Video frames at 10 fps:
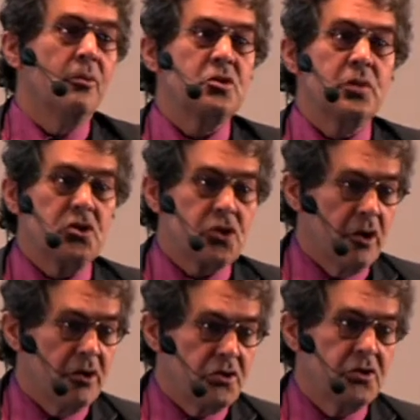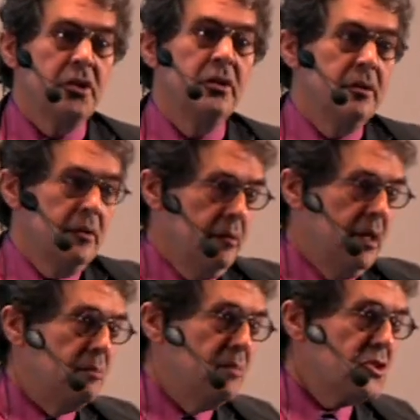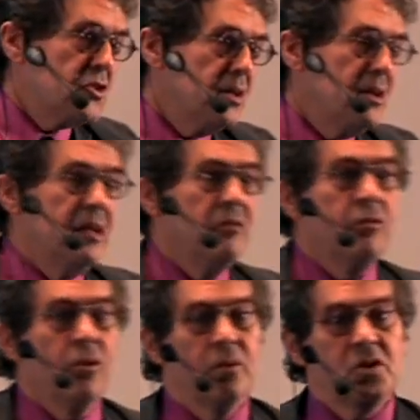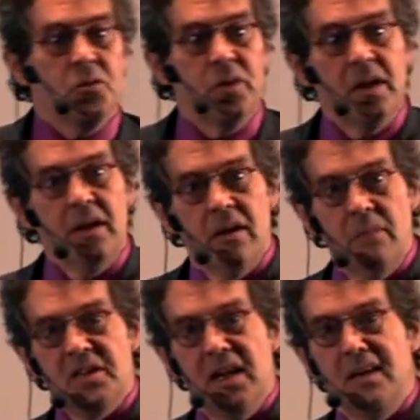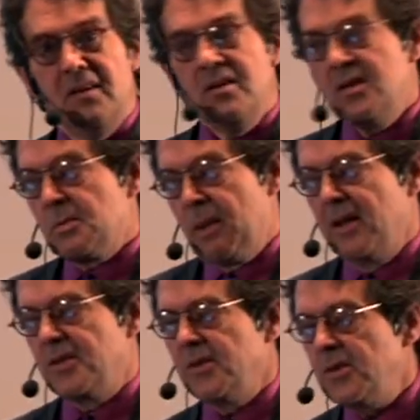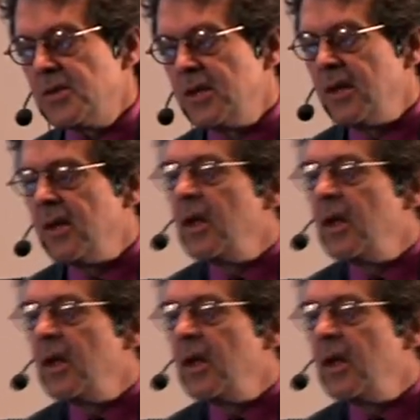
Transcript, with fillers: which we charged admission and for which we obtained sponsors.